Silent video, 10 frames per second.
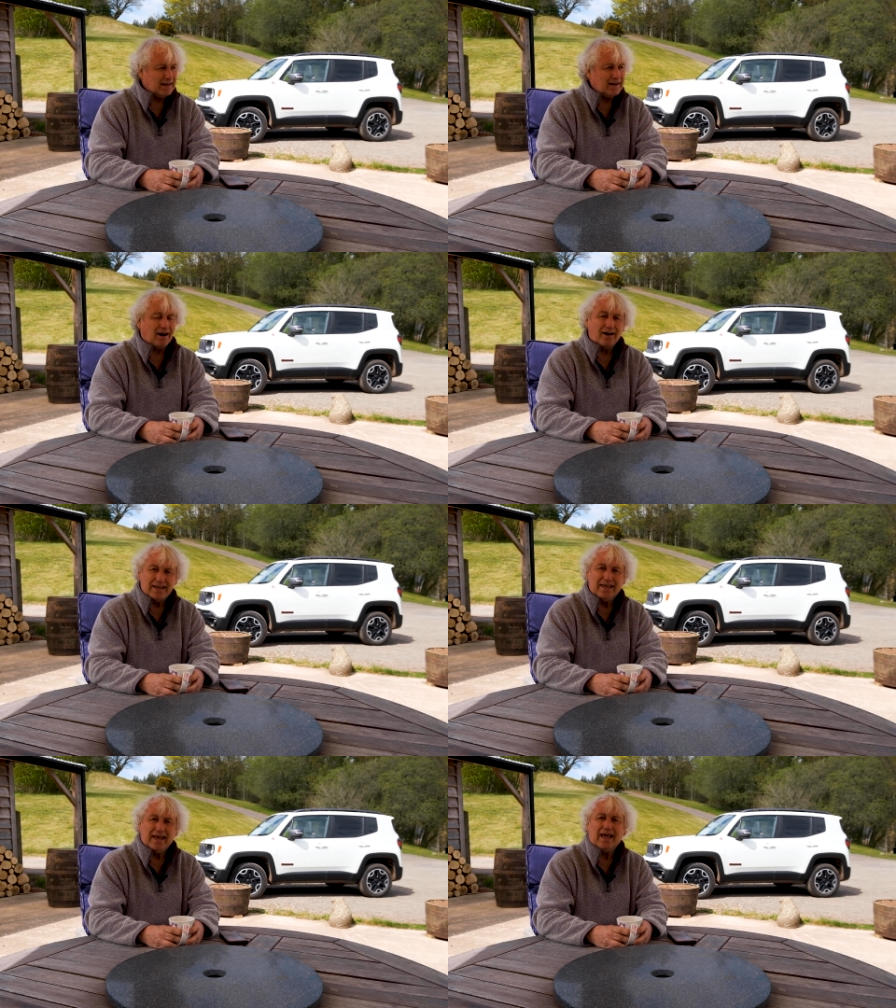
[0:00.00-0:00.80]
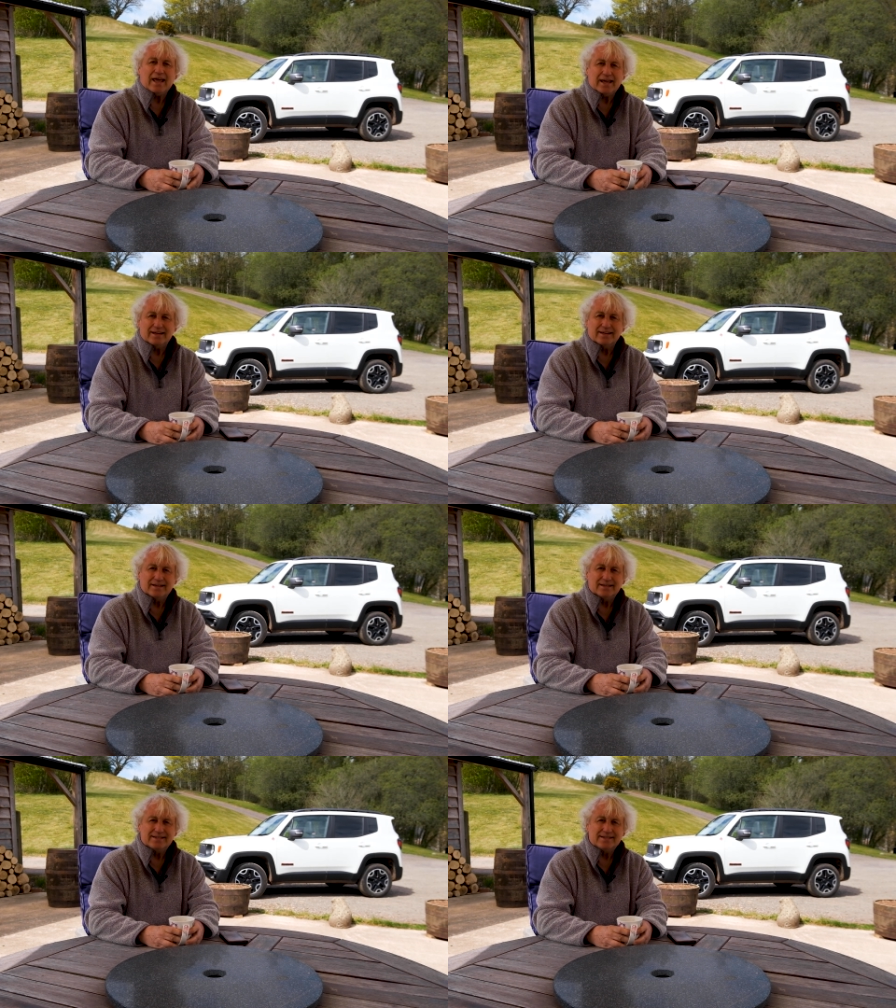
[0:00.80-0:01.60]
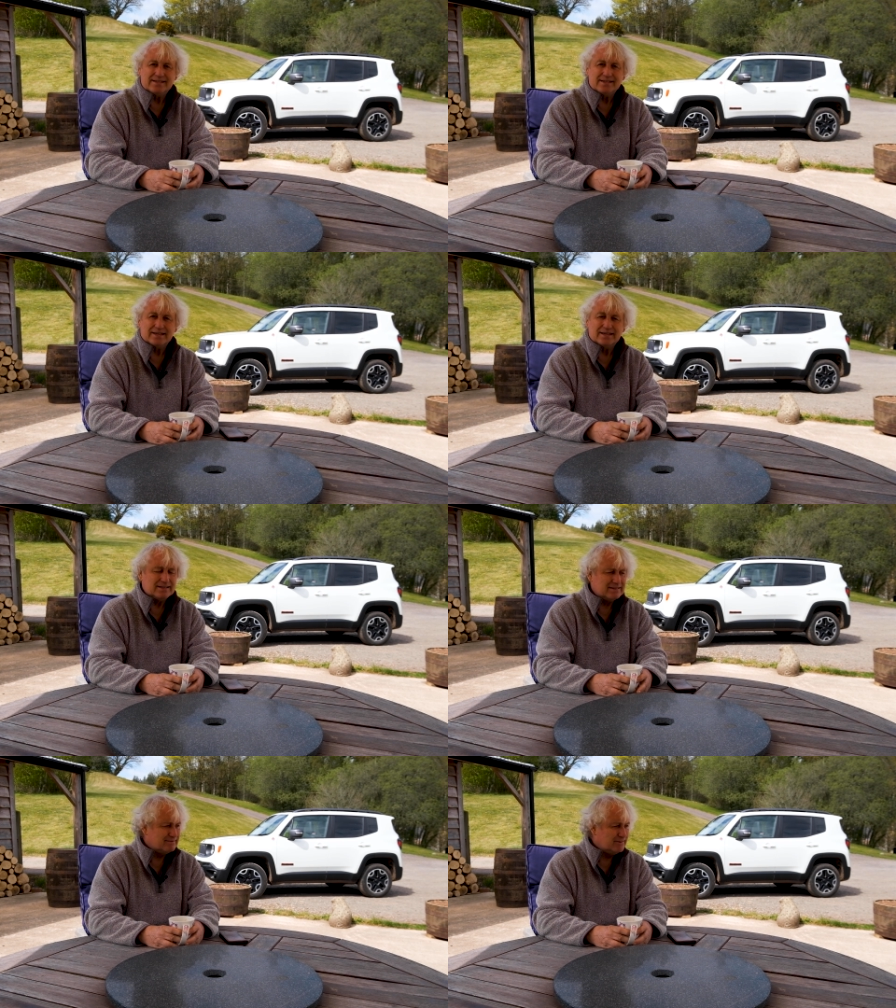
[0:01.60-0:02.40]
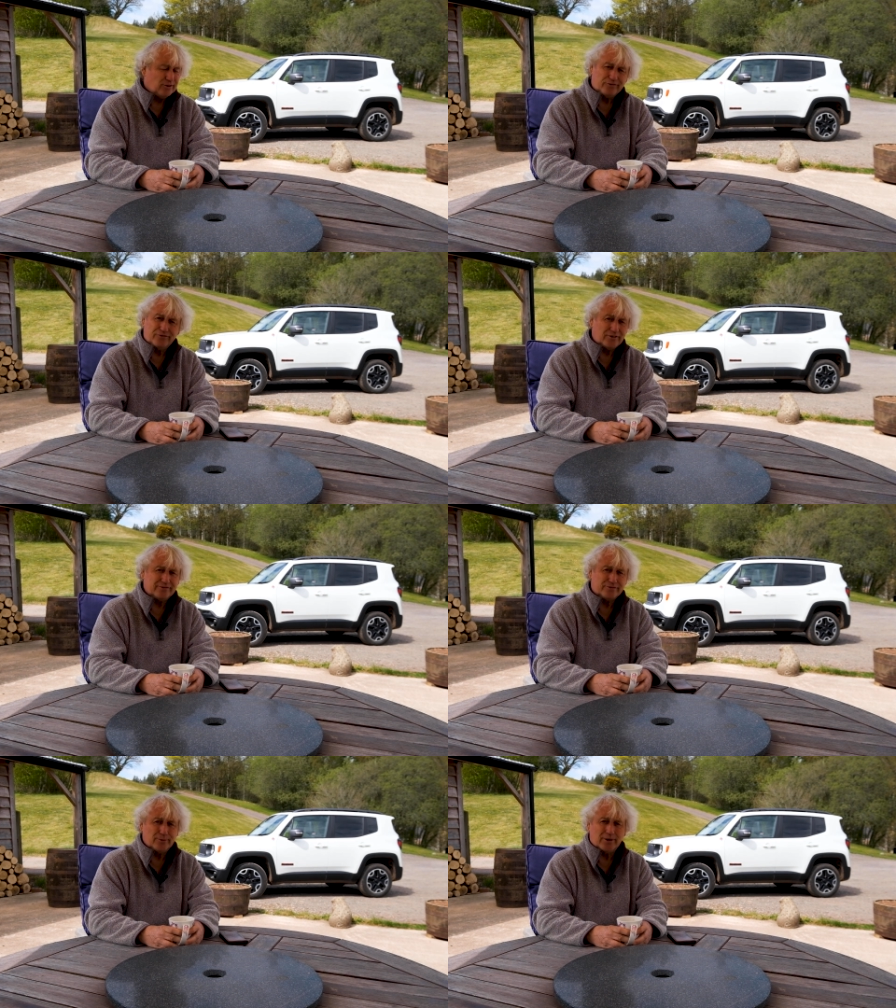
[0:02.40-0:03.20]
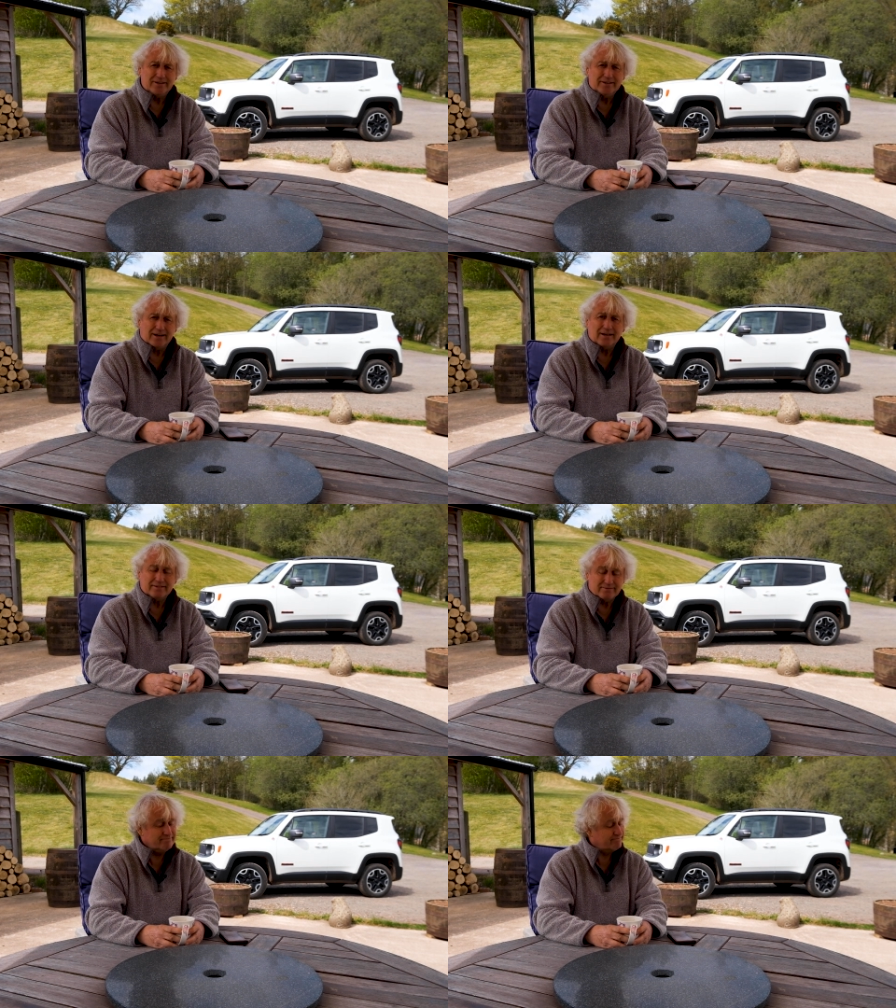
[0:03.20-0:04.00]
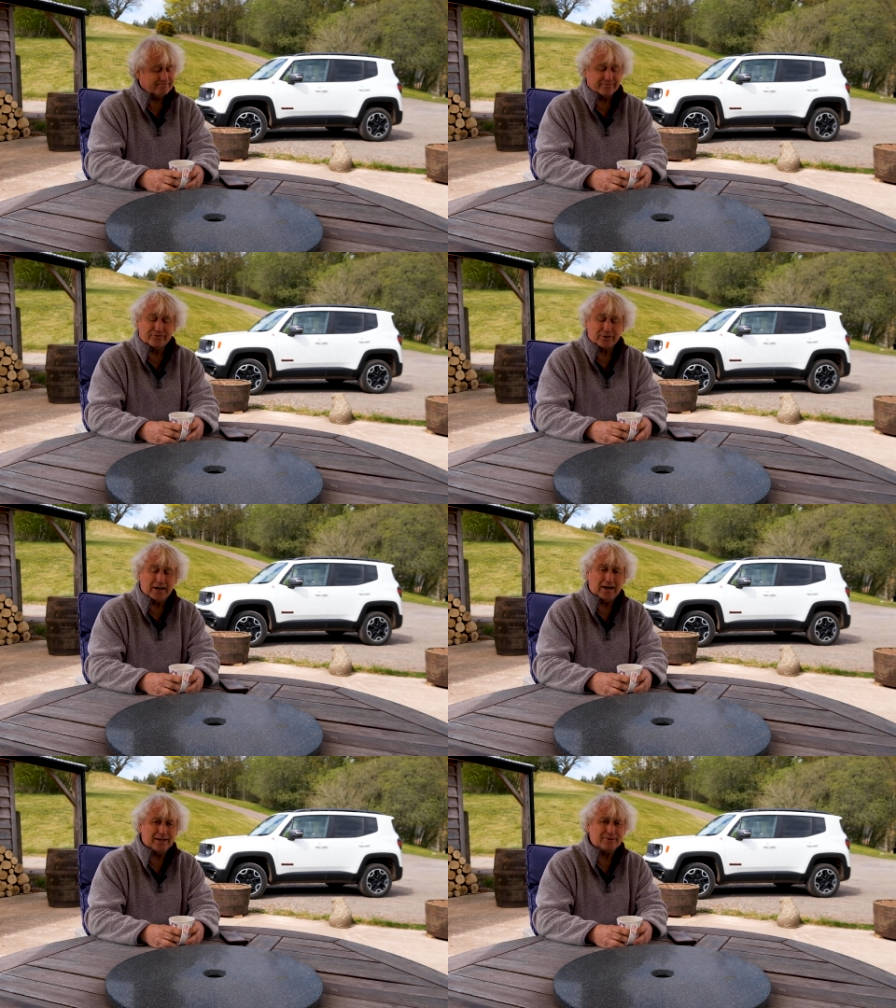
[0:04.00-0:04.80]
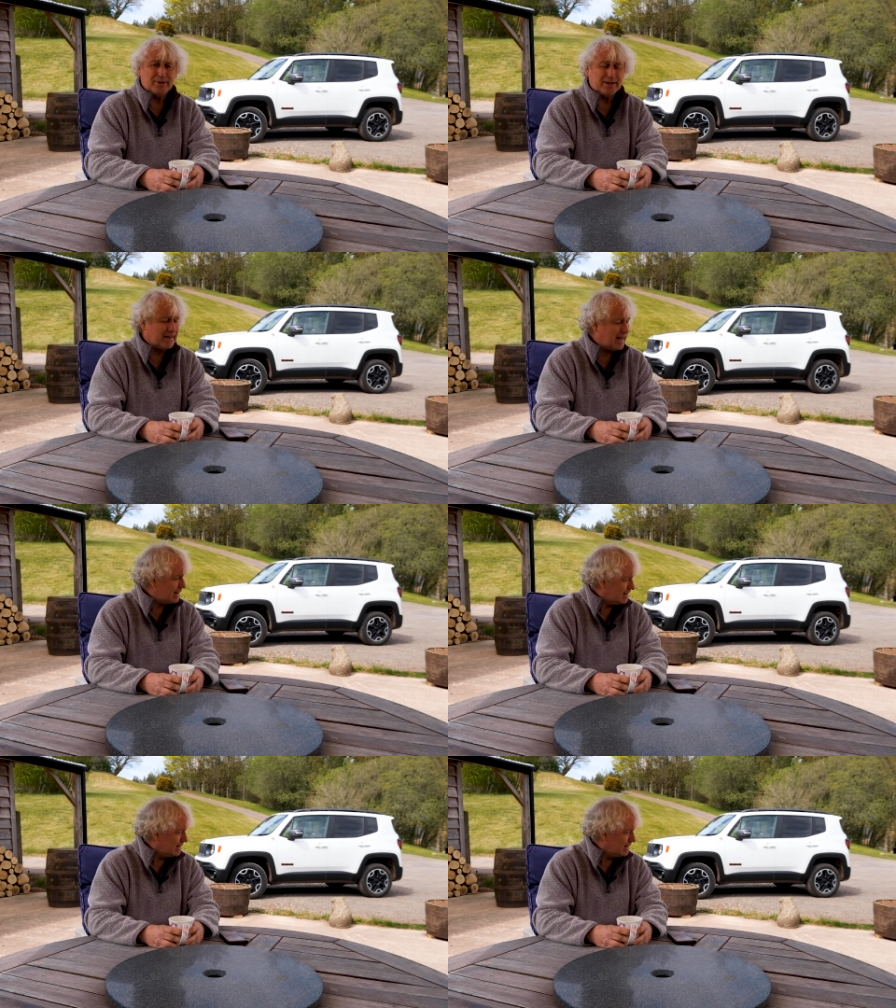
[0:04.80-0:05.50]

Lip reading: I get. And not for everyone, I freely admit that.